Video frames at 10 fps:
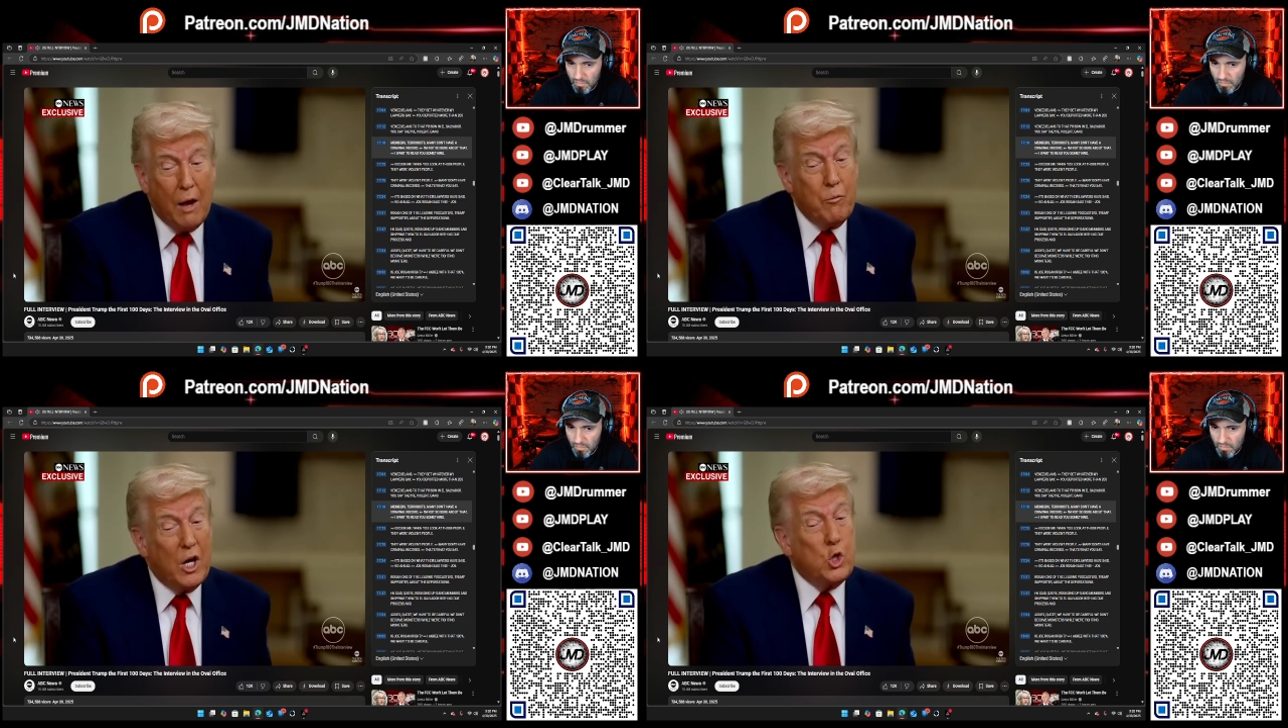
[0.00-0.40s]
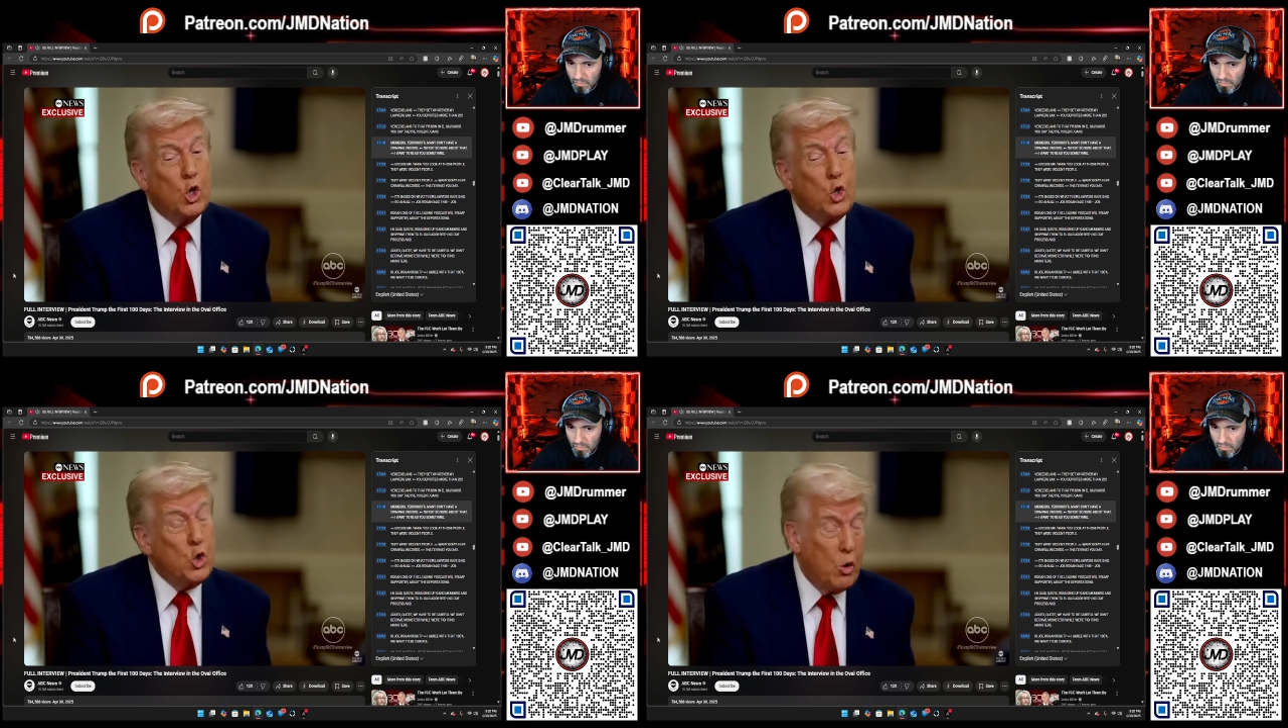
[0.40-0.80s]
I'm not
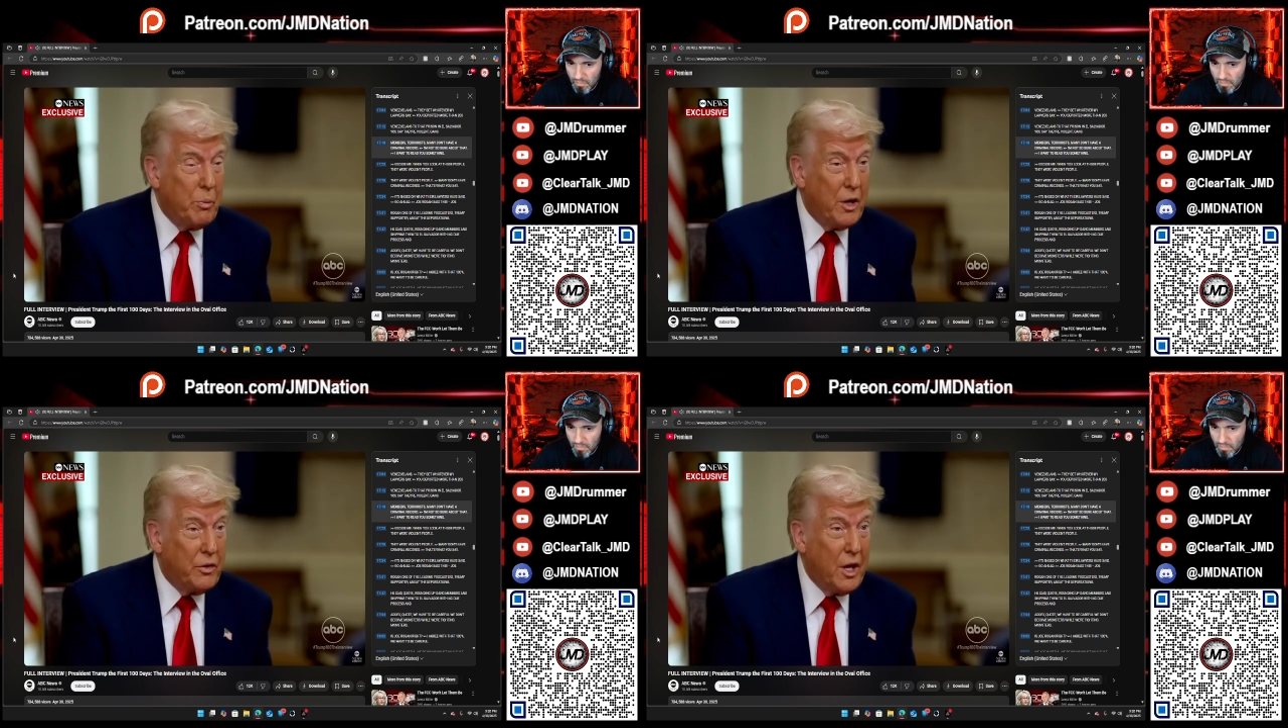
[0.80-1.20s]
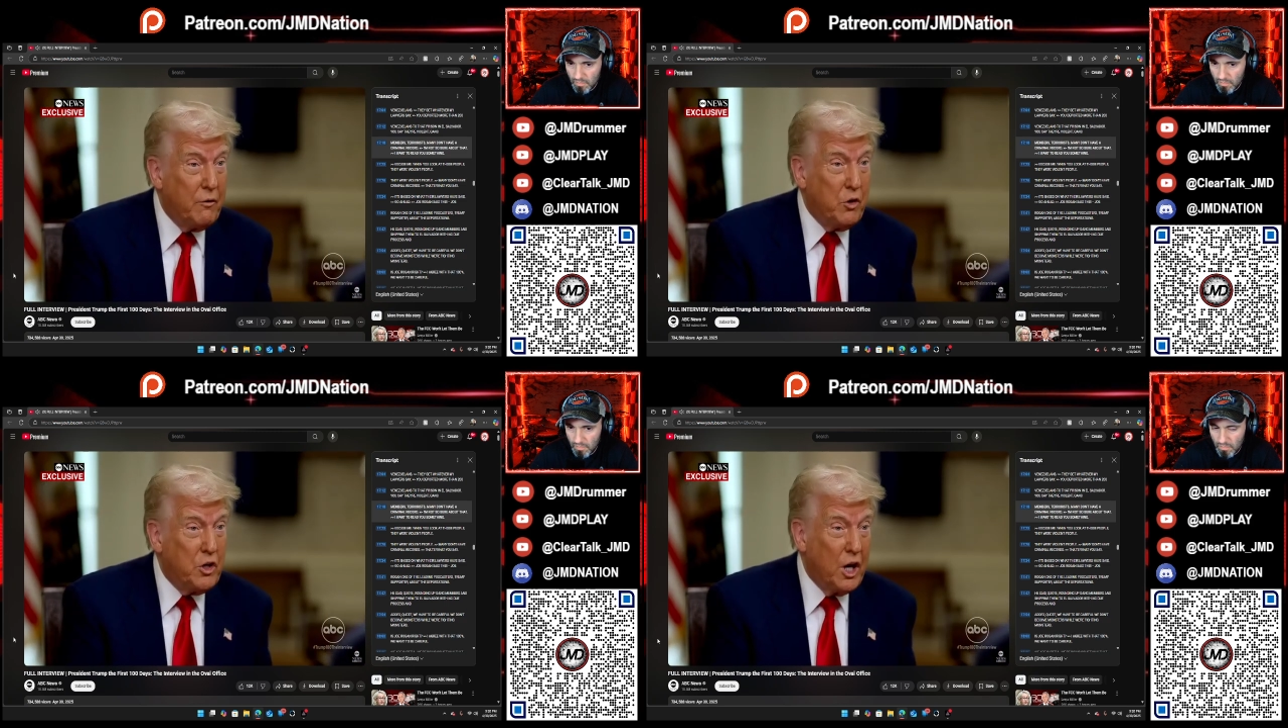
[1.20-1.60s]
so sure about that.
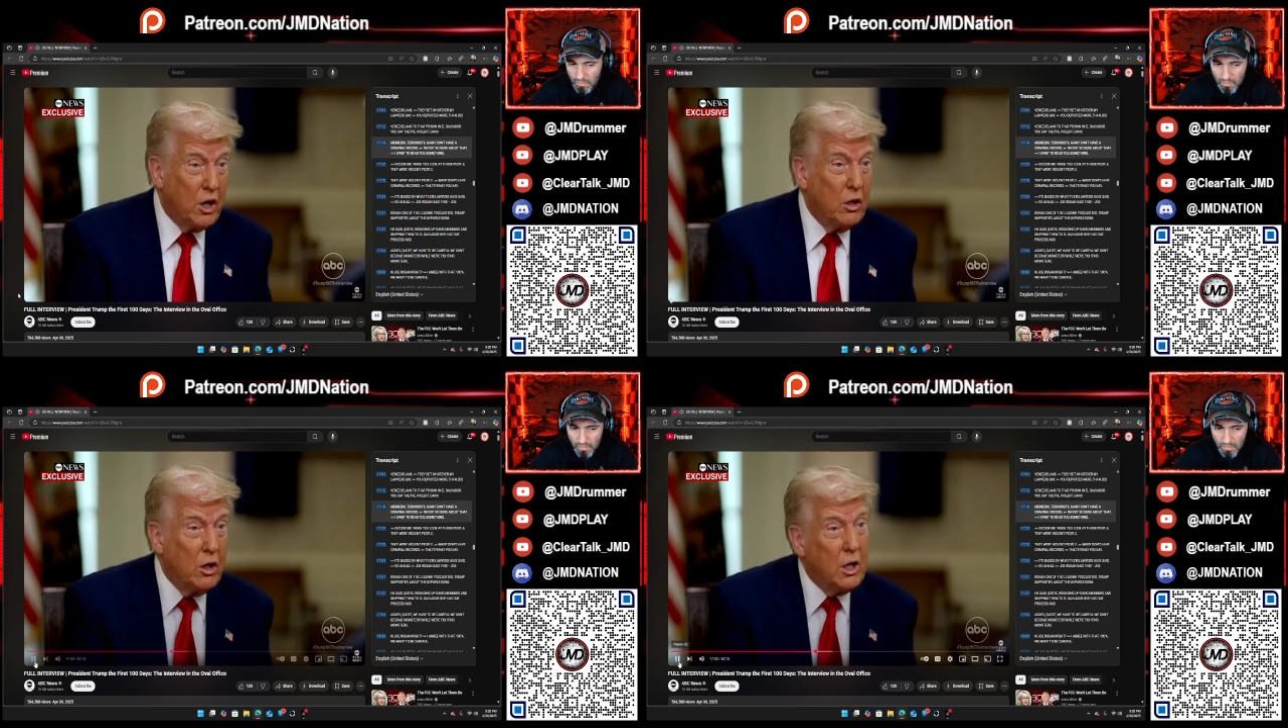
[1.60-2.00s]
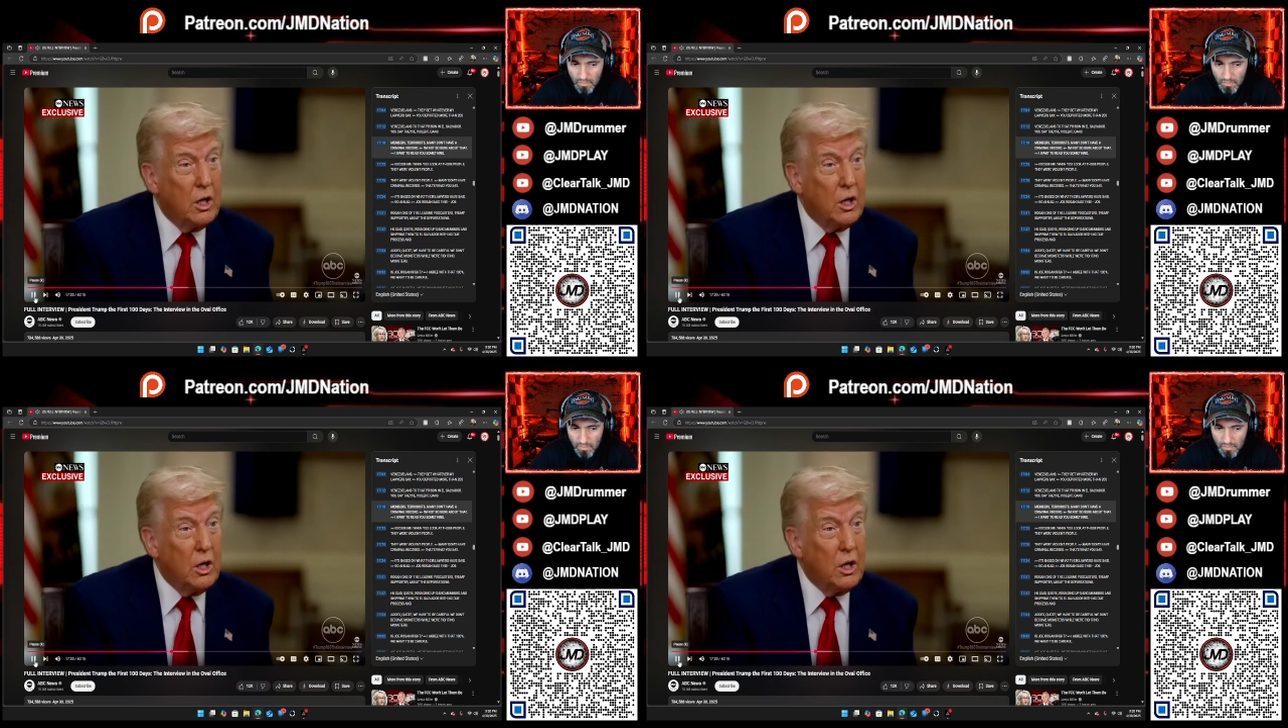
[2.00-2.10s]
If you take a look,